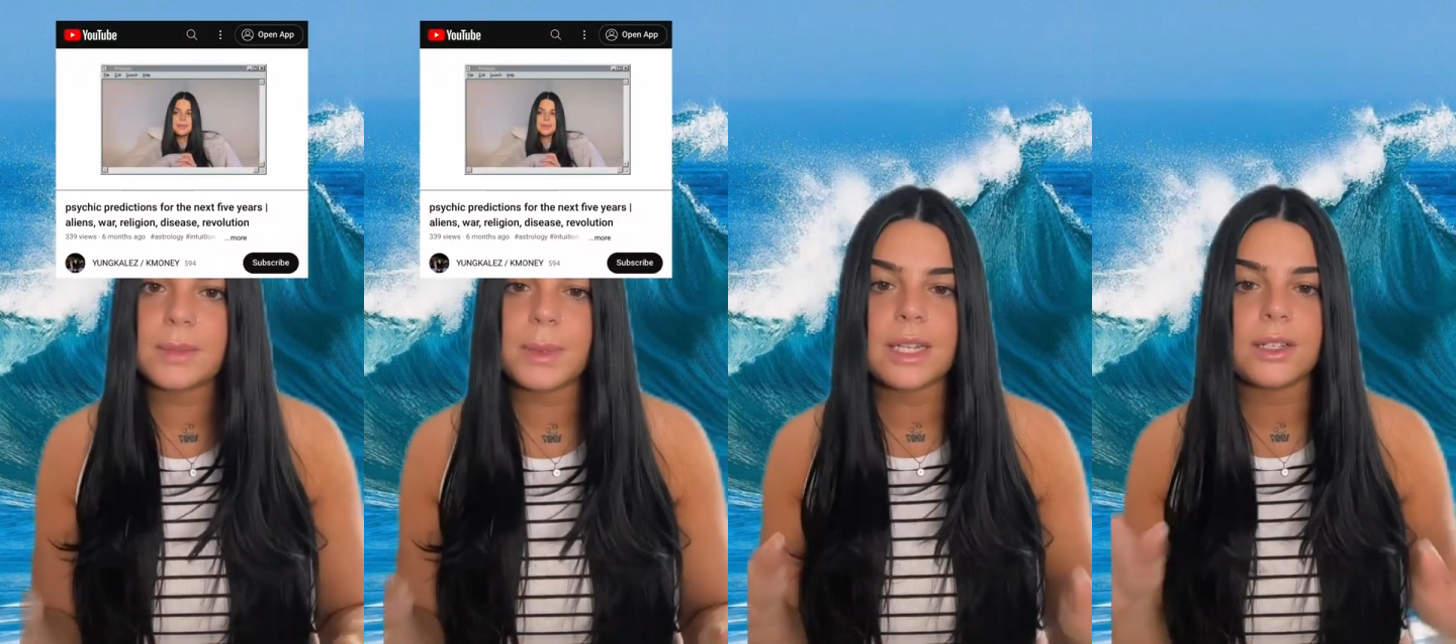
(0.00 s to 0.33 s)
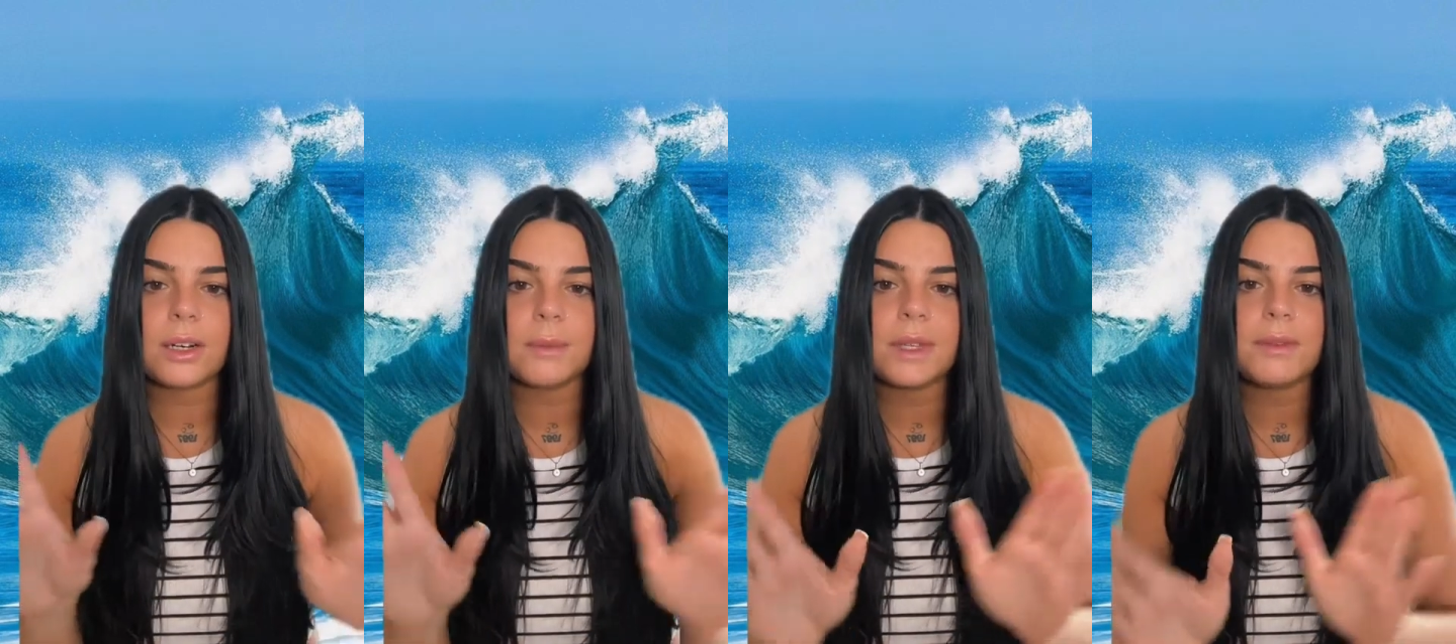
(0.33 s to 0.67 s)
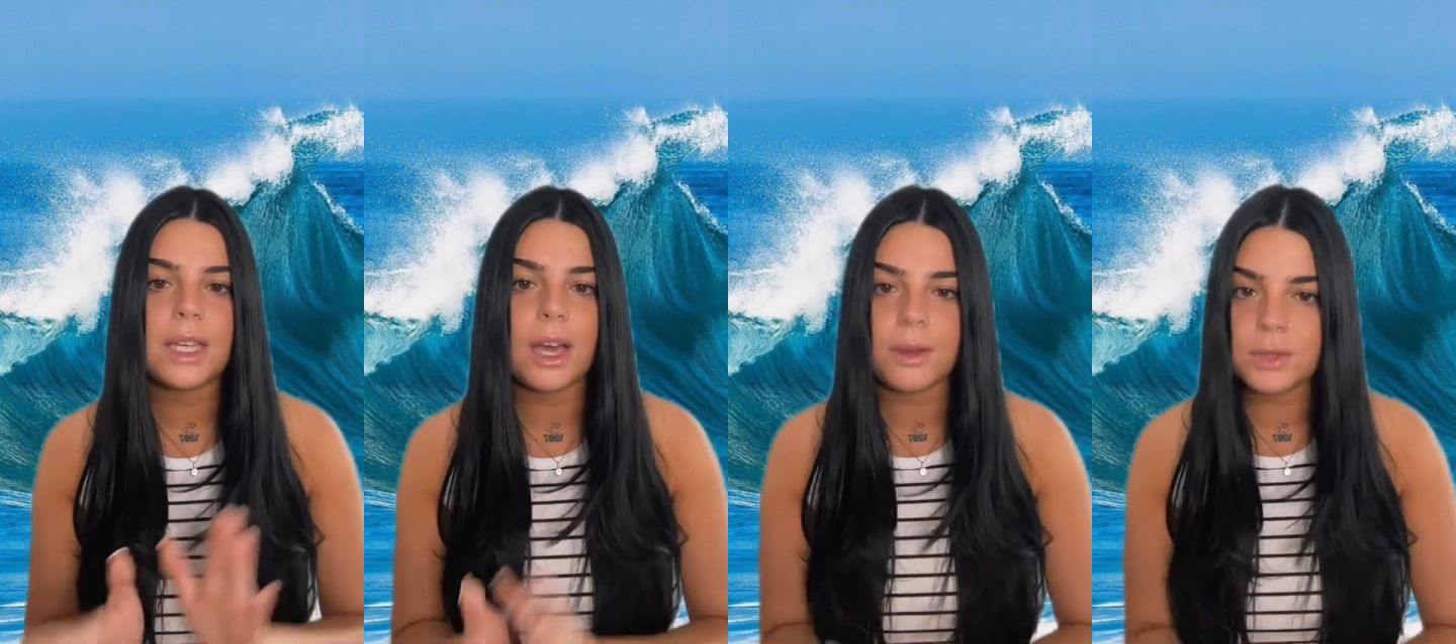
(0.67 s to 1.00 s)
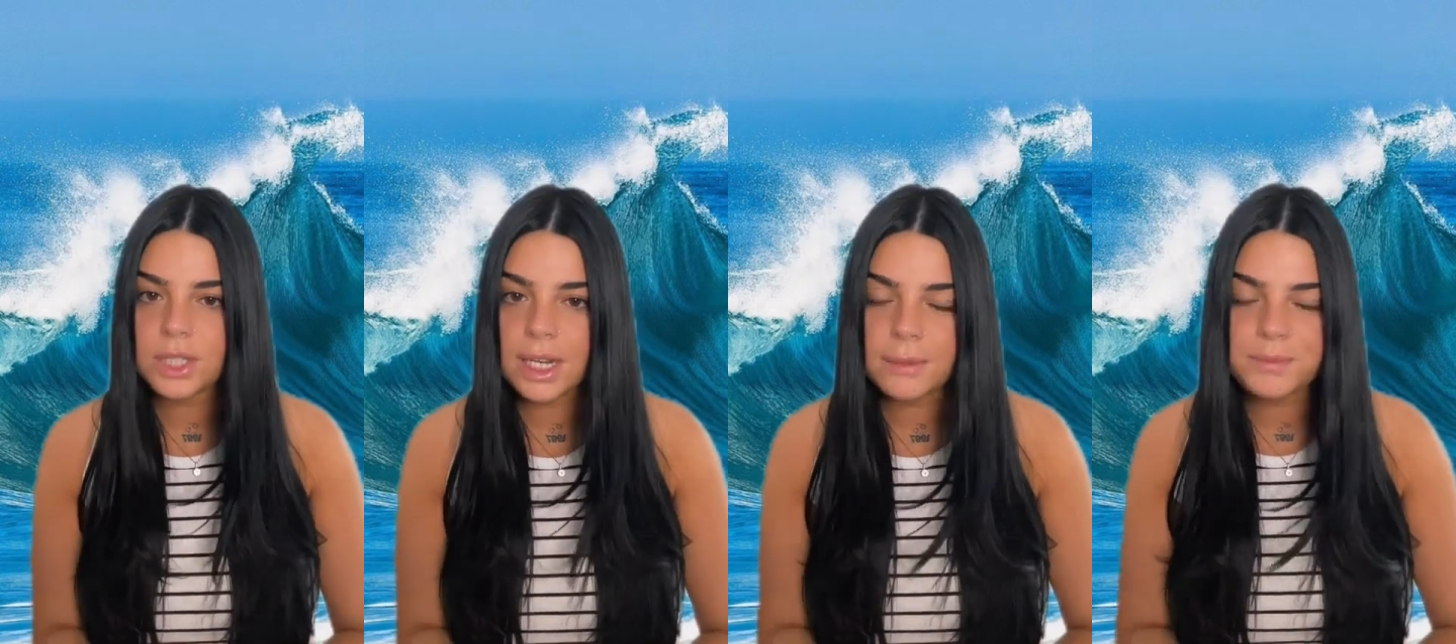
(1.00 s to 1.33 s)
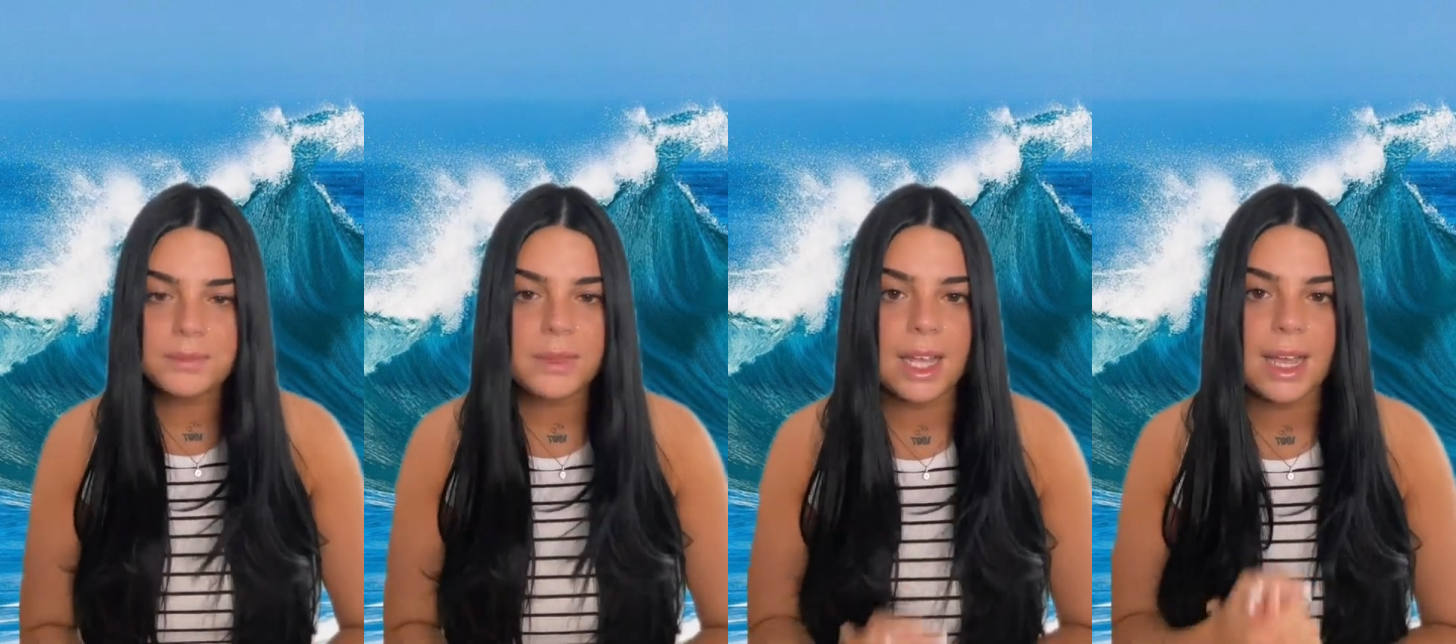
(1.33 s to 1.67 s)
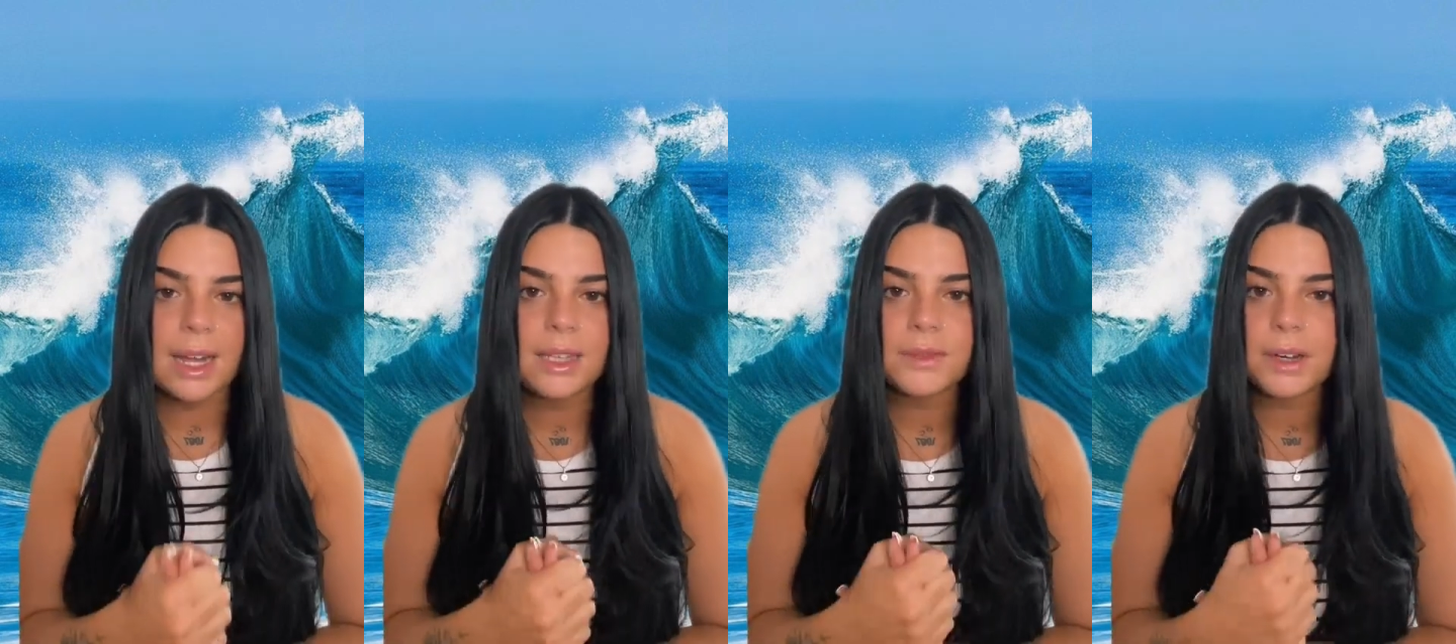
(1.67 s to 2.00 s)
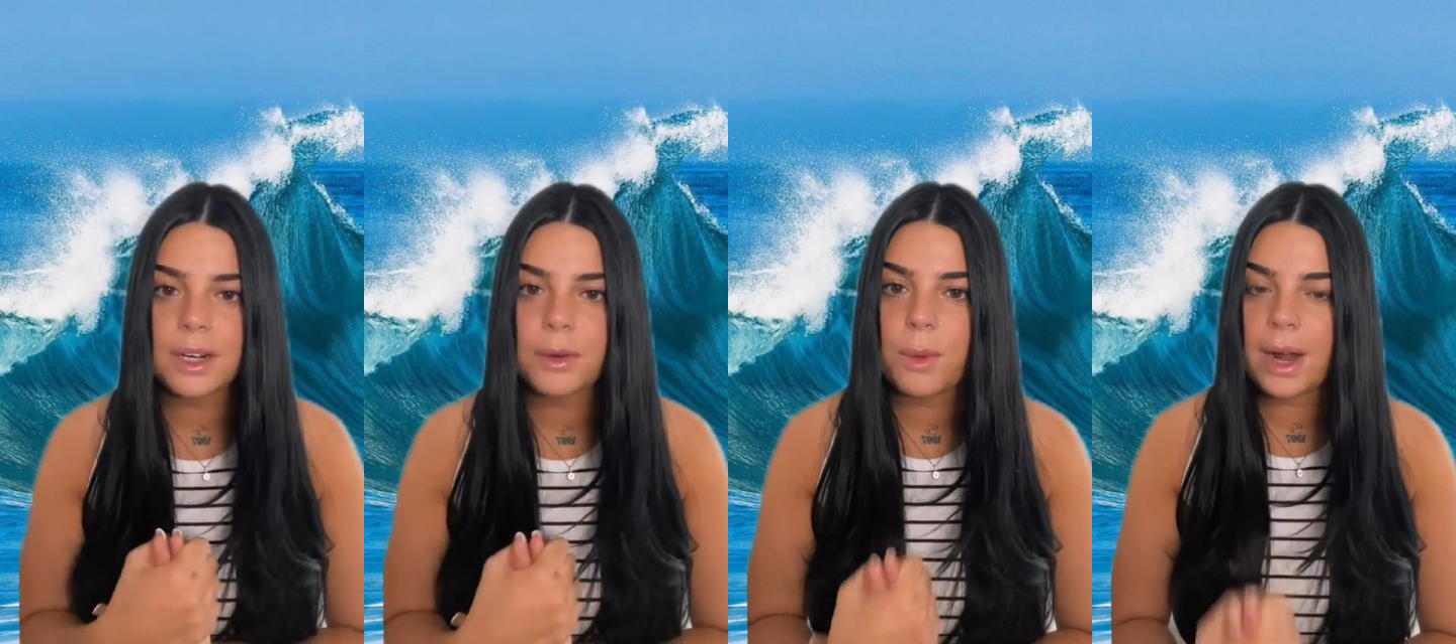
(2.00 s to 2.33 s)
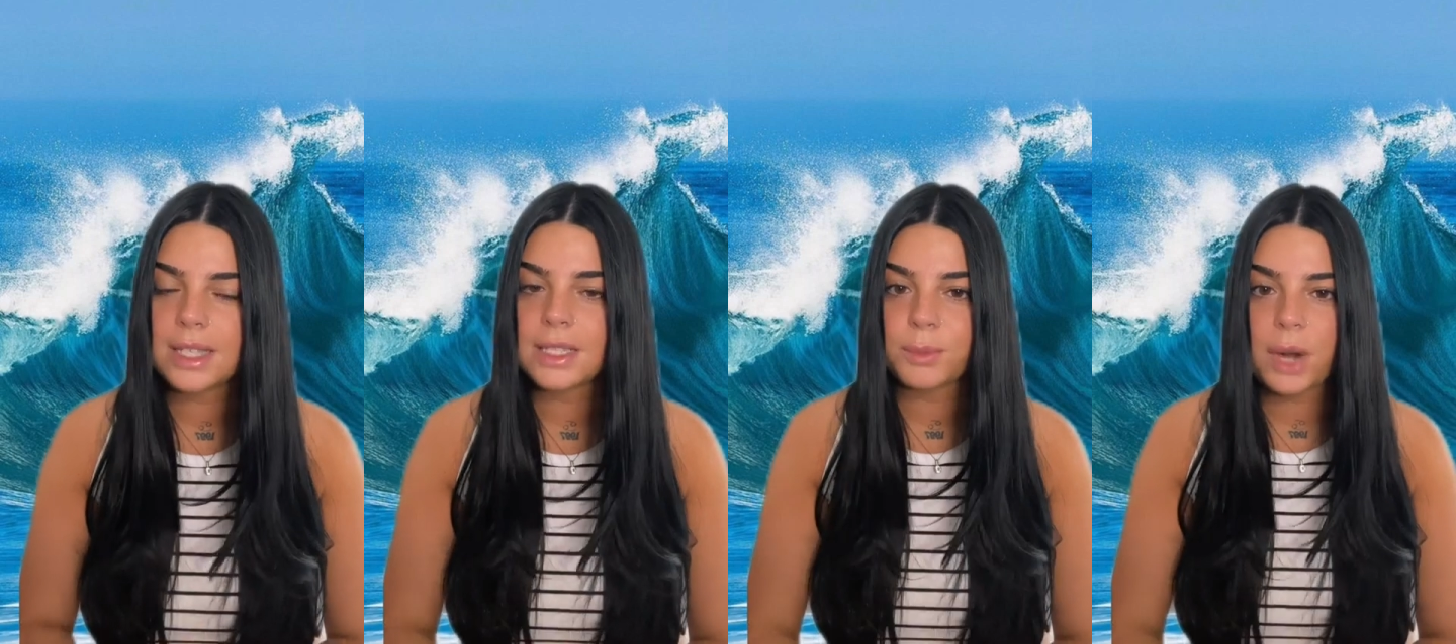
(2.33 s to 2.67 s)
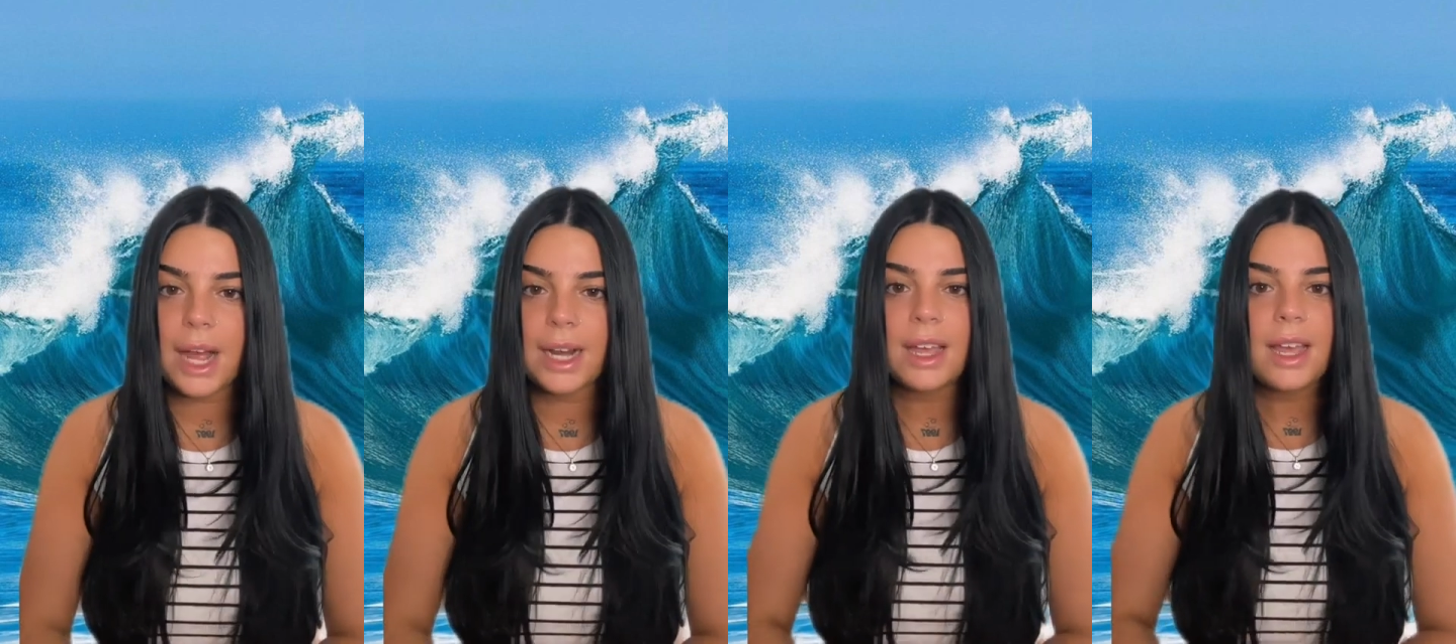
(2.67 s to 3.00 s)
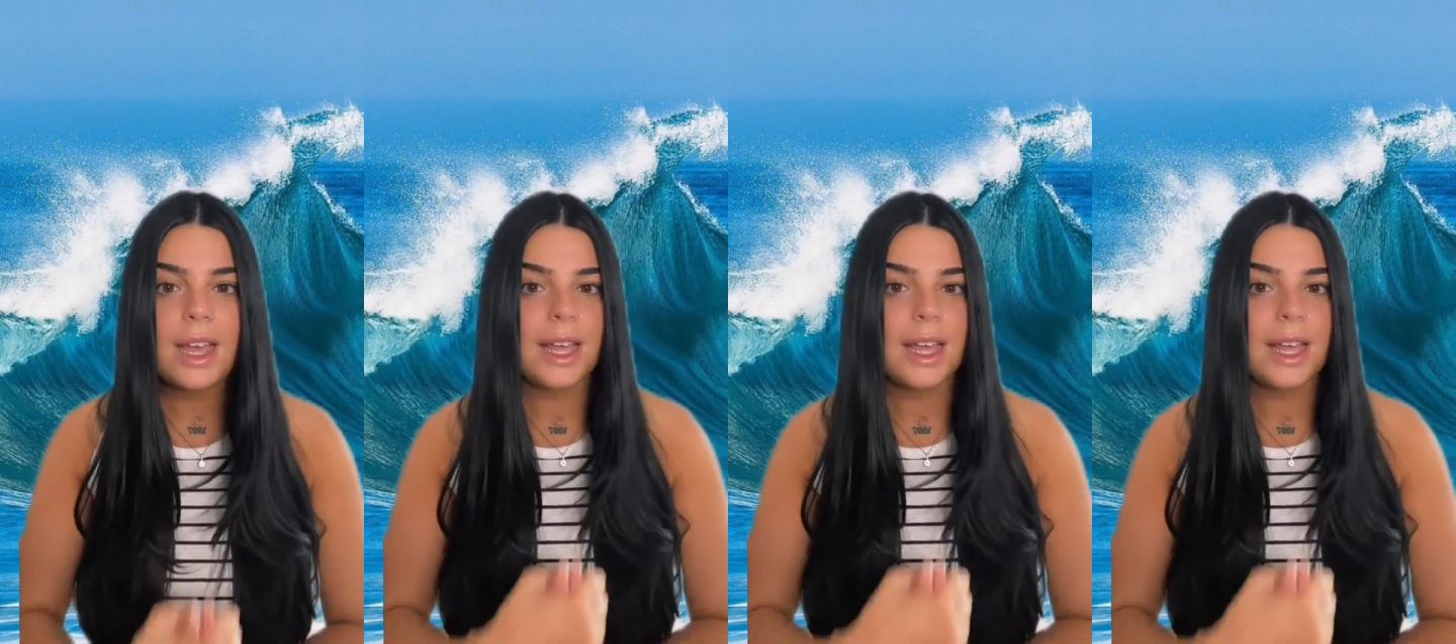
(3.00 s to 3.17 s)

But in terms of the ocean, again, it's very widespread.